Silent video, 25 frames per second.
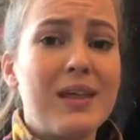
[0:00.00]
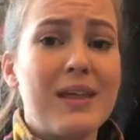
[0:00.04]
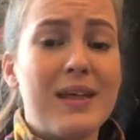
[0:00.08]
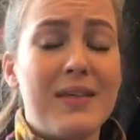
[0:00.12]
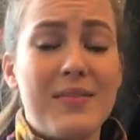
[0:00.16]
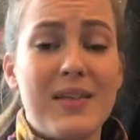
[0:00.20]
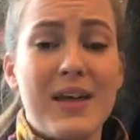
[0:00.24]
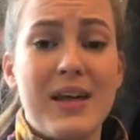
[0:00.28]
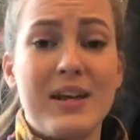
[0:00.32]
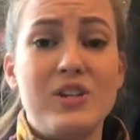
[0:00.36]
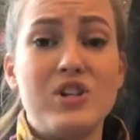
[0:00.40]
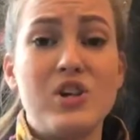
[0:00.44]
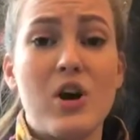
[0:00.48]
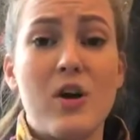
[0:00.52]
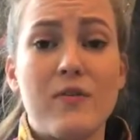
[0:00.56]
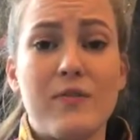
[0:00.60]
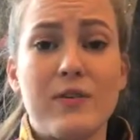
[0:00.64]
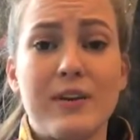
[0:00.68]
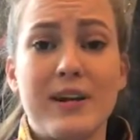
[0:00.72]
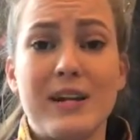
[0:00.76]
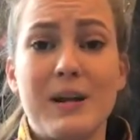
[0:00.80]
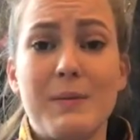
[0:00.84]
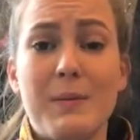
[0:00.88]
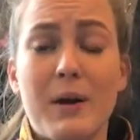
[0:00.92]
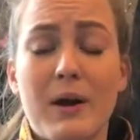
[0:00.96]
And then don't
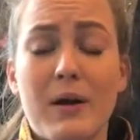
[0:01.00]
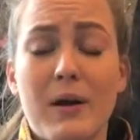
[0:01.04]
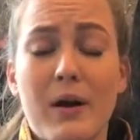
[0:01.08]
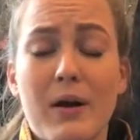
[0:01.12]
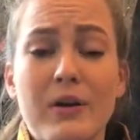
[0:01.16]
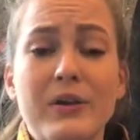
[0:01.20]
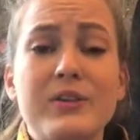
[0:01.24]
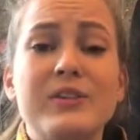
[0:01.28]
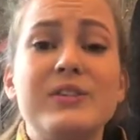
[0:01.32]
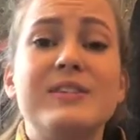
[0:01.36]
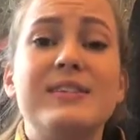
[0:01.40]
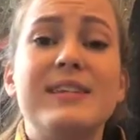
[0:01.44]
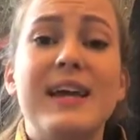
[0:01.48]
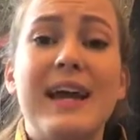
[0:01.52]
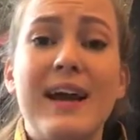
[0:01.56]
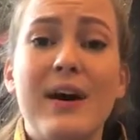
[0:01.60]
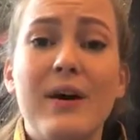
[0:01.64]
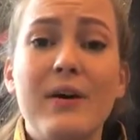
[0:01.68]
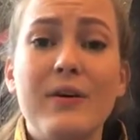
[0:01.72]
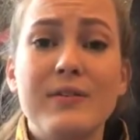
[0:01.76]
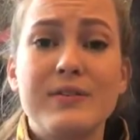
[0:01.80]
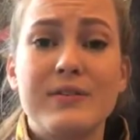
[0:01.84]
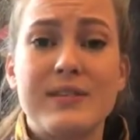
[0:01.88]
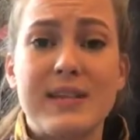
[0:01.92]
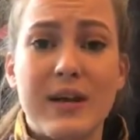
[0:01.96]
forget about our
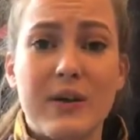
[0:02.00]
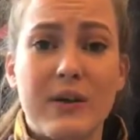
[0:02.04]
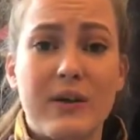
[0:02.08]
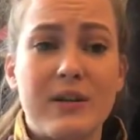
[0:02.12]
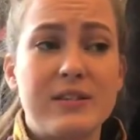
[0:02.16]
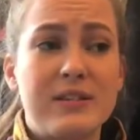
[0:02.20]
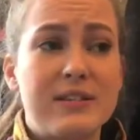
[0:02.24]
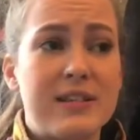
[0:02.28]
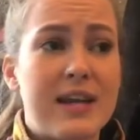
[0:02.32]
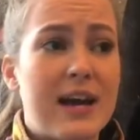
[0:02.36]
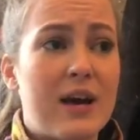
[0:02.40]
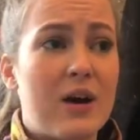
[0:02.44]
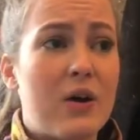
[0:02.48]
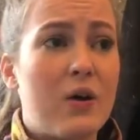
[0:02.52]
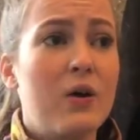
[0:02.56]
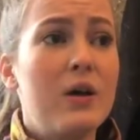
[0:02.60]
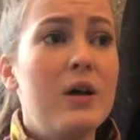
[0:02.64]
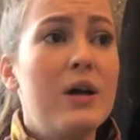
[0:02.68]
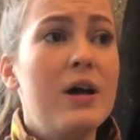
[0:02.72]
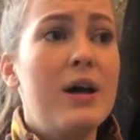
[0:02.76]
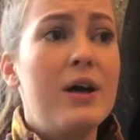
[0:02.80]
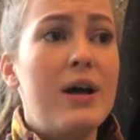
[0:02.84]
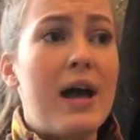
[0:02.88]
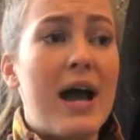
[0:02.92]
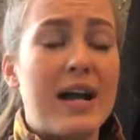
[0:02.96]
sale, sale on sale,
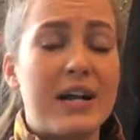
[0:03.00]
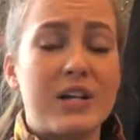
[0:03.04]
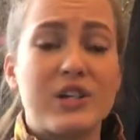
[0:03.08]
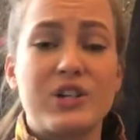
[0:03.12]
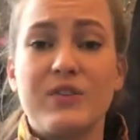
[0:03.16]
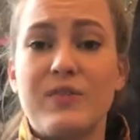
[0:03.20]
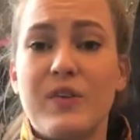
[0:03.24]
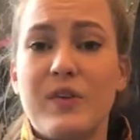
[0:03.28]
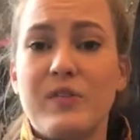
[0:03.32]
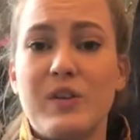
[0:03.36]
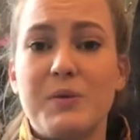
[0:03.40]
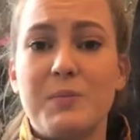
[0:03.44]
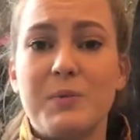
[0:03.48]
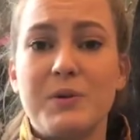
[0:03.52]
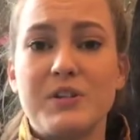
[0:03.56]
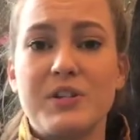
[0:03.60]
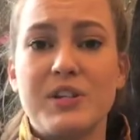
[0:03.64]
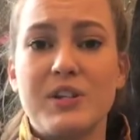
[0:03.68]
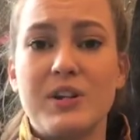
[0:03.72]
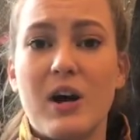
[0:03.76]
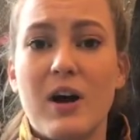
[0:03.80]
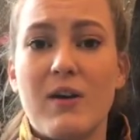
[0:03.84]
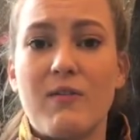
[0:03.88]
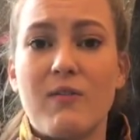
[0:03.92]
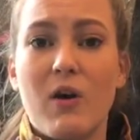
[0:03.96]
extra
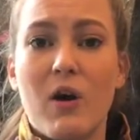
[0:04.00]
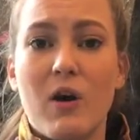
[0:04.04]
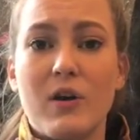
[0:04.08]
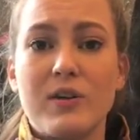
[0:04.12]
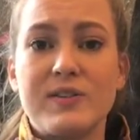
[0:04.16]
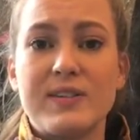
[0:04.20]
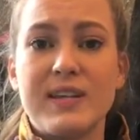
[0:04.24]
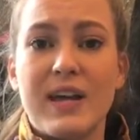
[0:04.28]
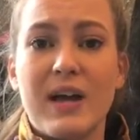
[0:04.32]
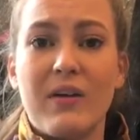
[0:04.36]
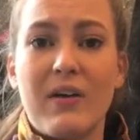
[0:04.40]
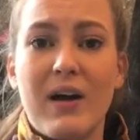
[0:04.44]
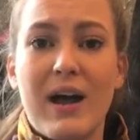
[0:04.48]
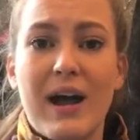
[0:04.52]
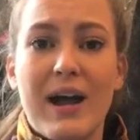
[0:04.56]
50% off all sale